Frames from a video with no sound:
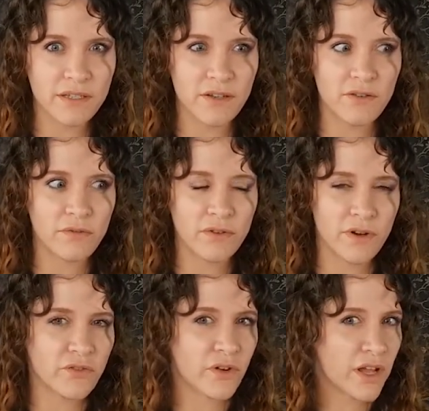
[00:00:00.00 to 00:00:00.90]
So you're
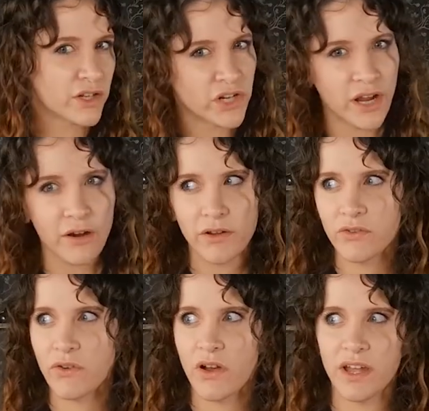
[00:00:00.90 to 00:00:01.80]
not drawing a chair, you're
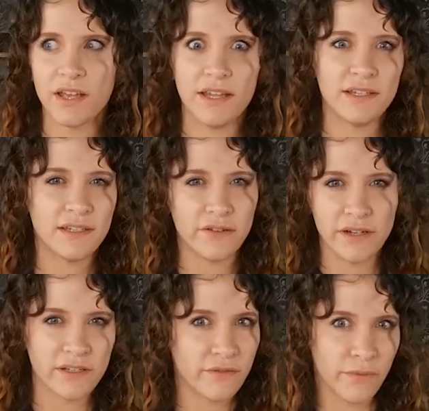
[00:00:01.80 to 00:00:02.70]
drawing a
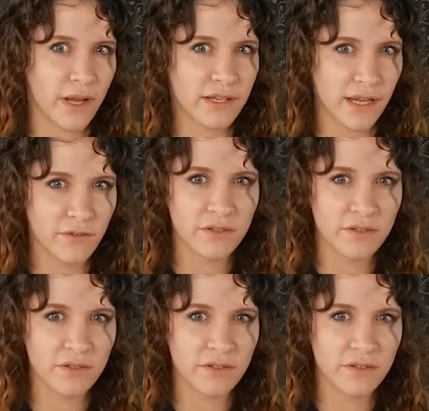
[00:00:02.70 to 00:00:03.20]
series of rectangles,